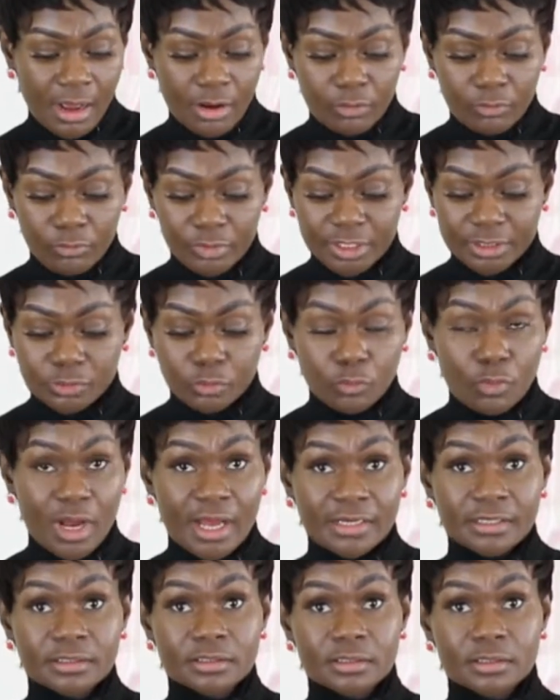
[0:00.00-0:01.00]
With
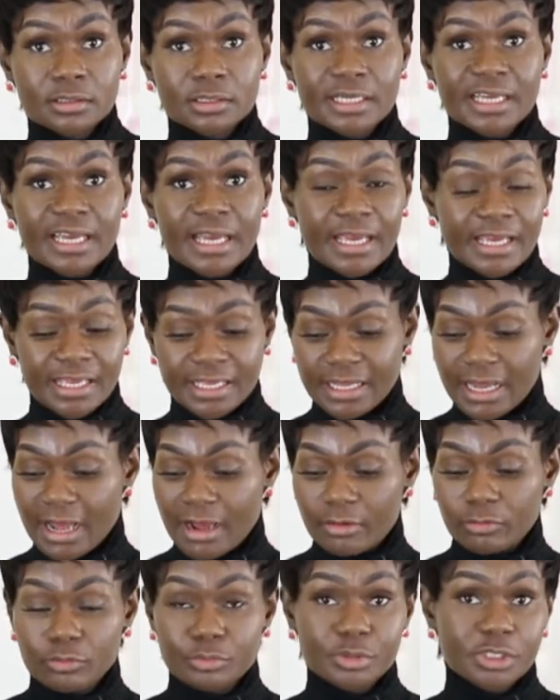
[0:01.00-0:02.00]
one cake,
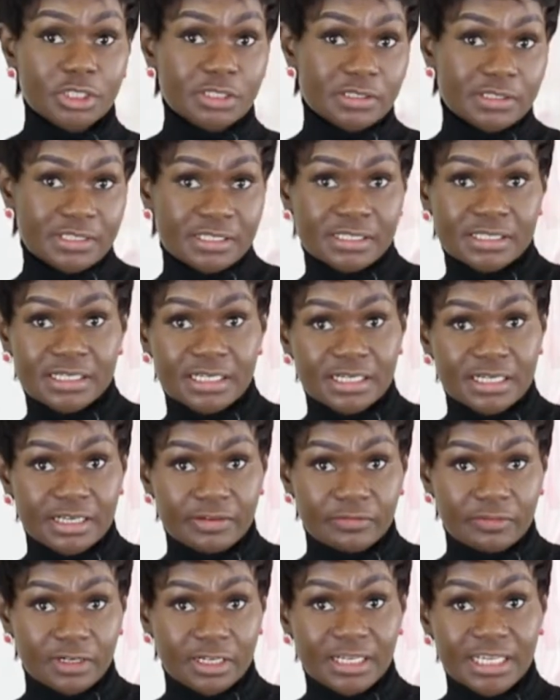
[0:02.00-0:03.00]
I will be using the
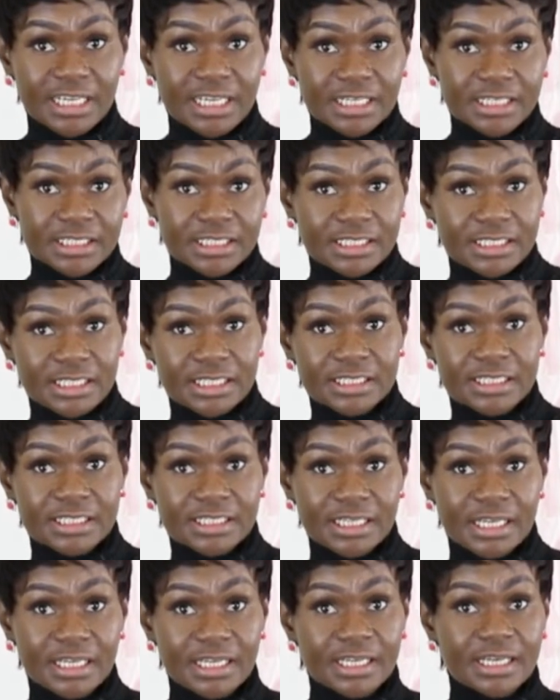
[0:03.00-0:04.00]
leveler, and the other
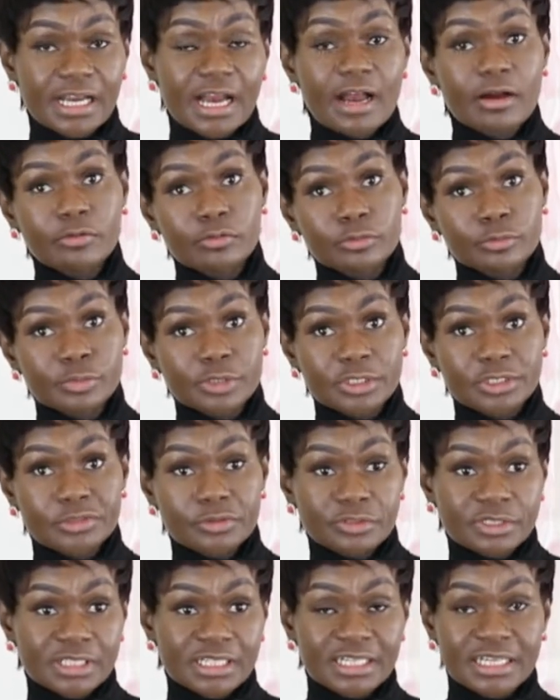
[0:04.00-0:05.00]
cake, I will be
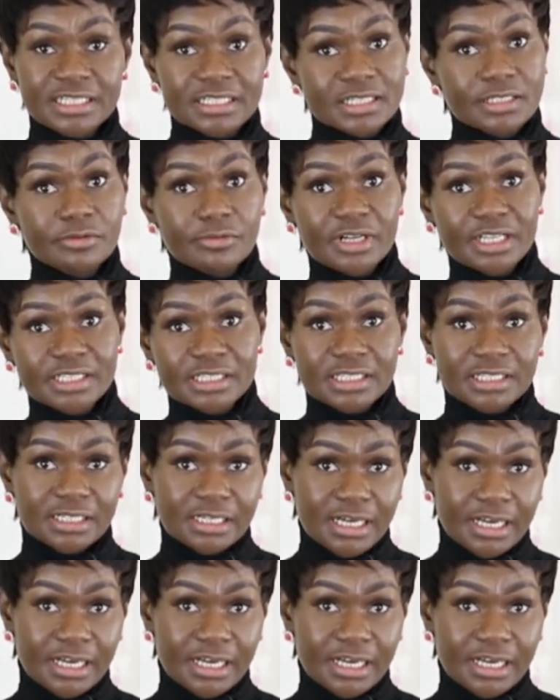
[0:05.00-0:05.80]
using a serrated